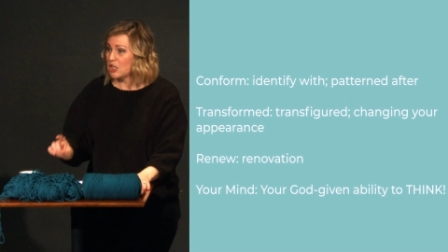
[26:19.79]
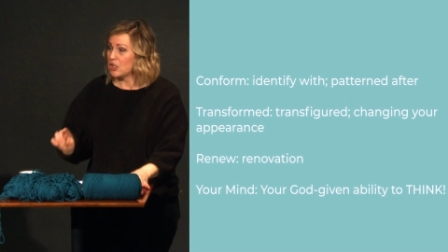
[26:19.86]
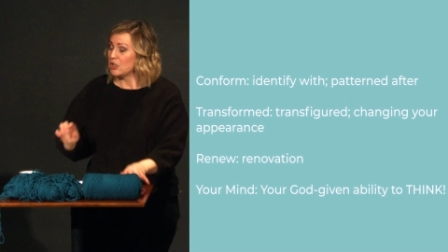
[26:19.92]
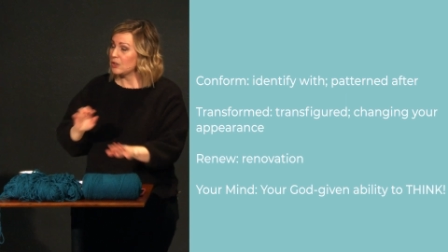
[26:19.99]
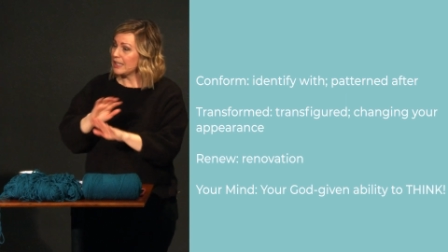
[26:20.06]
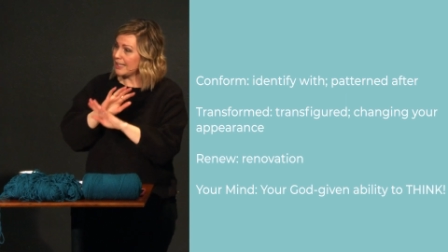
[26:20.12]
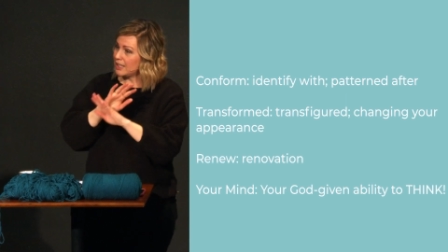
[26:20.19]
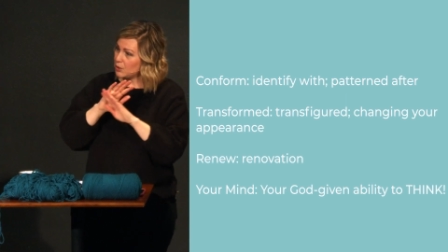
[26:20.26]

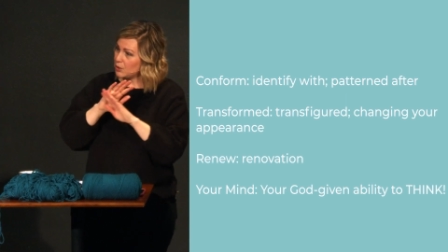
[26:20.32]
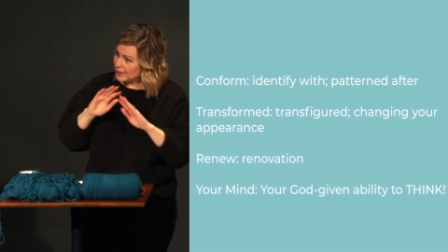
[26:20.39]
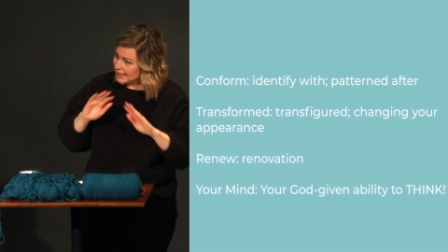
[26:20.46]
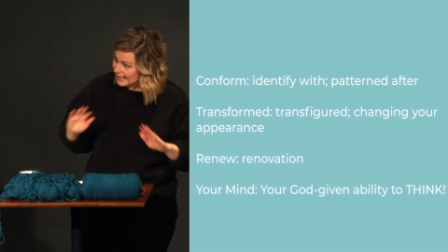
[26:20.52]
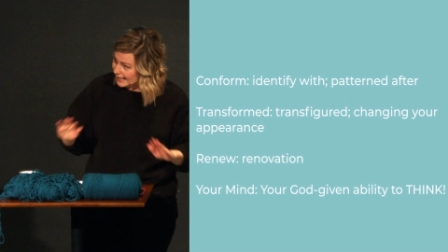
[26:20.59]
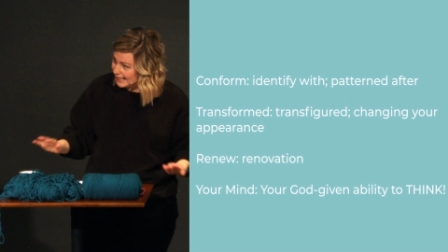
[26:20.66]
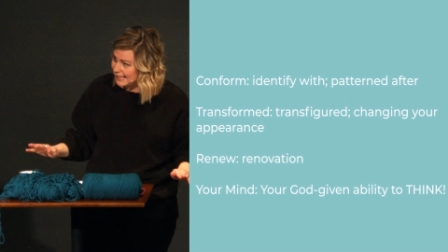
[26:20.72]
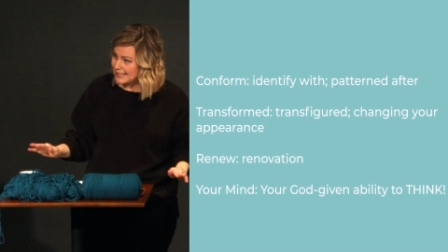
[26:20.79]
You, like you
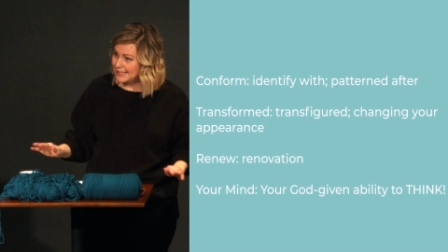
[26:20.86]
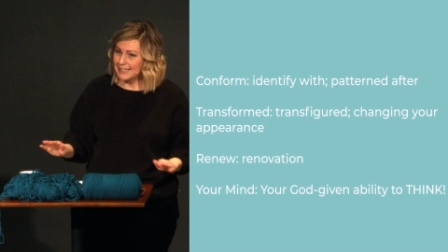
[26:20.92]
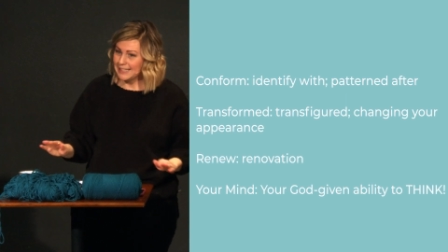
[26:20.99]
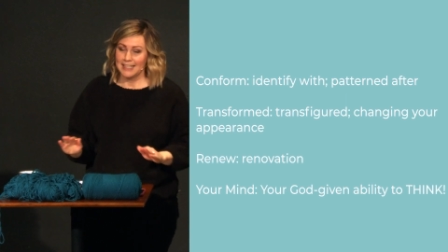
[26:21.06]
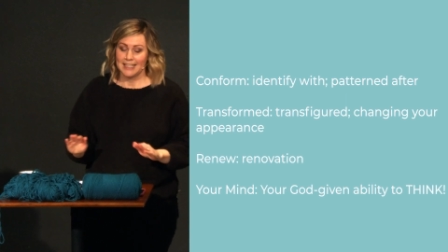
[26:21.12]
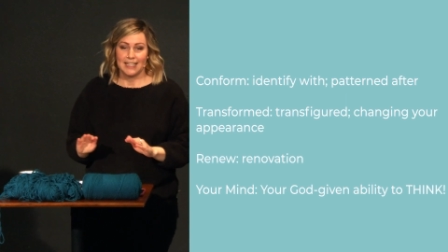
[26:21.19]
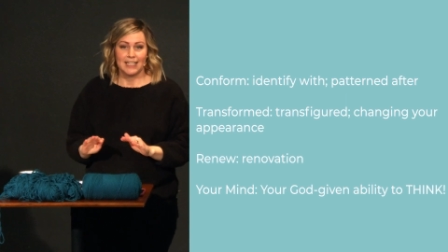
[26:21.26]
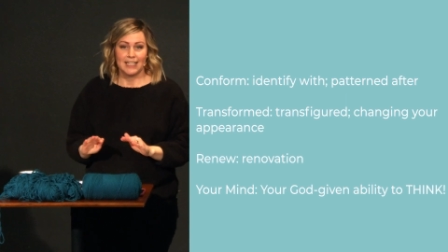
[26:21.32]
can't,
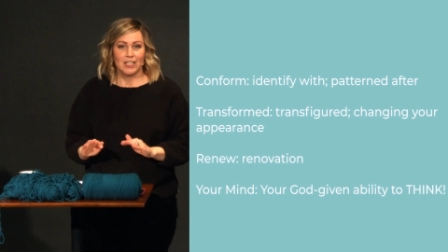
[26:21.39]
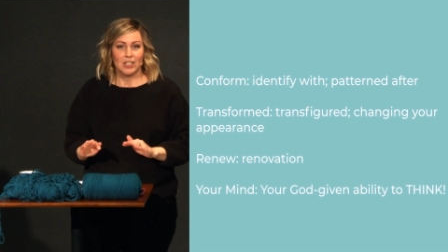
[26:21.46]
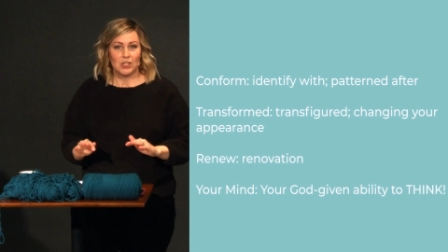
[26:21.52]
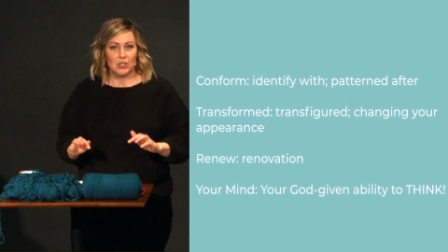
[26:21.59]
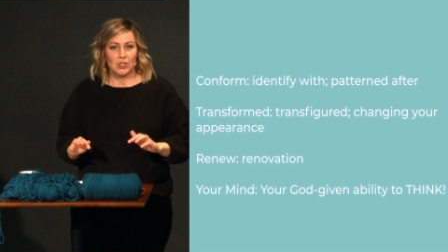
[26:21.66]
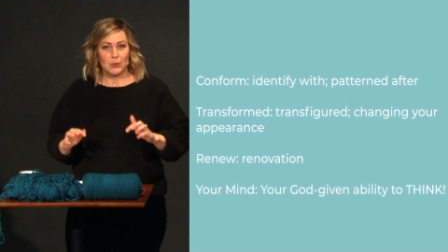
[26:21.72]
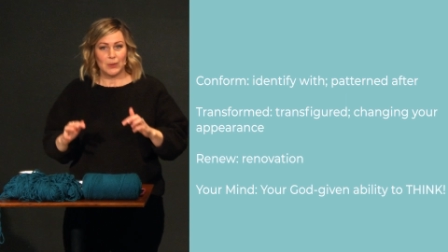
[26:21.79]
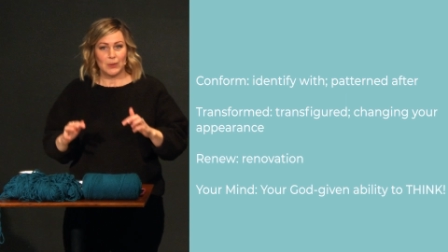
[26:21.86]
you